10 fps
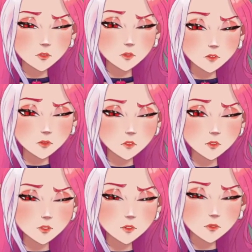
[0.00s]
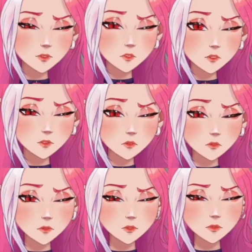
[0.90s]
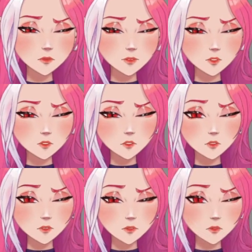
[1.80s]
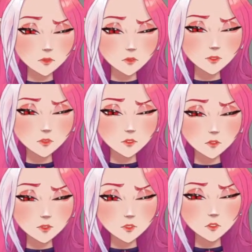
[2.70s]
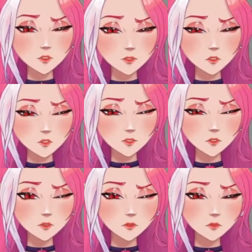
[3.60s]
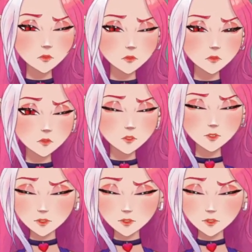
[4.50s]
This effect ends when the target escapes while the creature